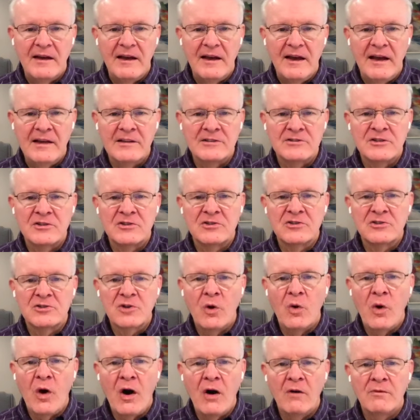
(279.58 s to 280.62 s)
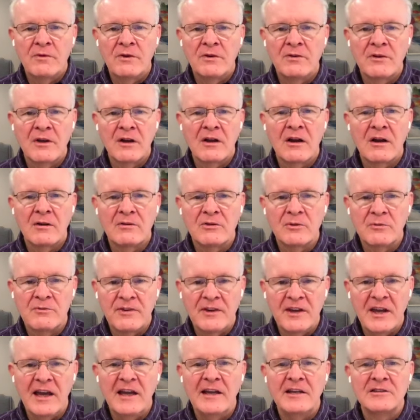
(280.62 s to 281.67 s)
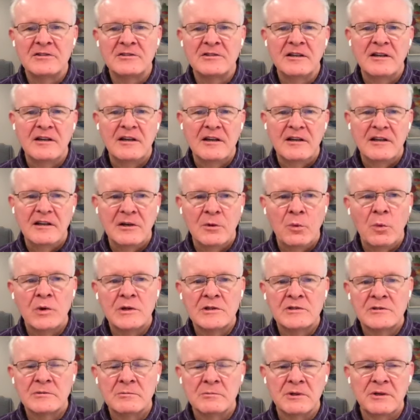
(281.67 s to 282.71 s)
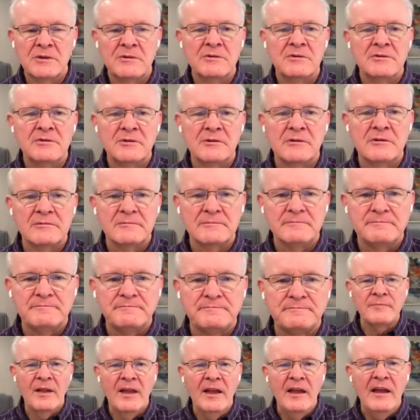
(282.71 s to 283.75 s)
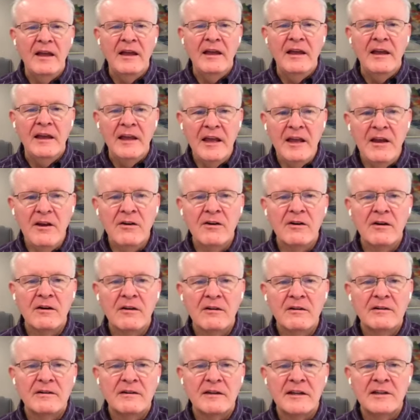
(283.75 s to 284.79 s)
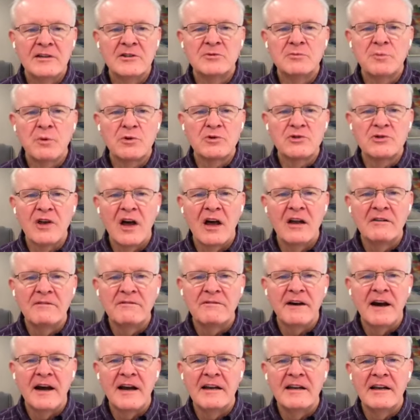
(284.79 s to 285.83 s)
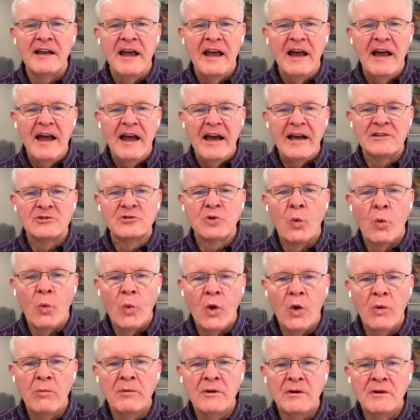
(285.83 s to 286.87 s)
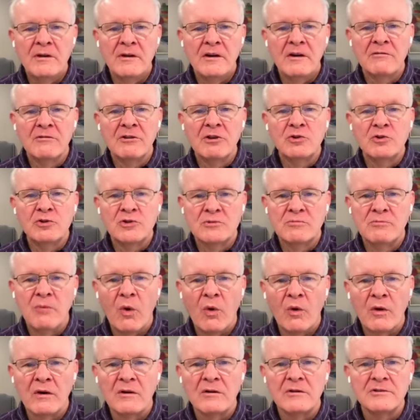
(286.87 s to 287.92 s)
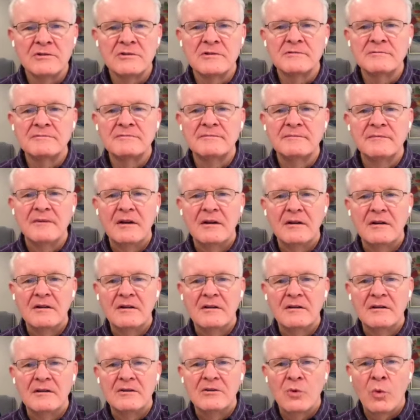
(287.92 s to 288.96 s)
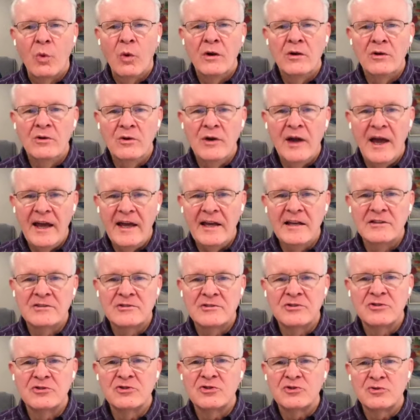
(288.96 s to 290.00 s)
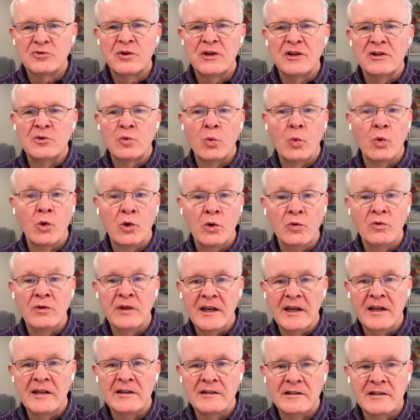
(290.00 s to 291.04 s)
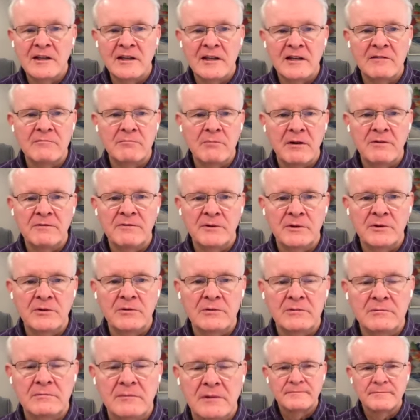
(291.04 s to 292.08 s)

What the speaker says: as is so often the case in wisdom literature. Here, it is personified as a woman of loose morals, the one who hangs in the street to woo the inattentive buffoon.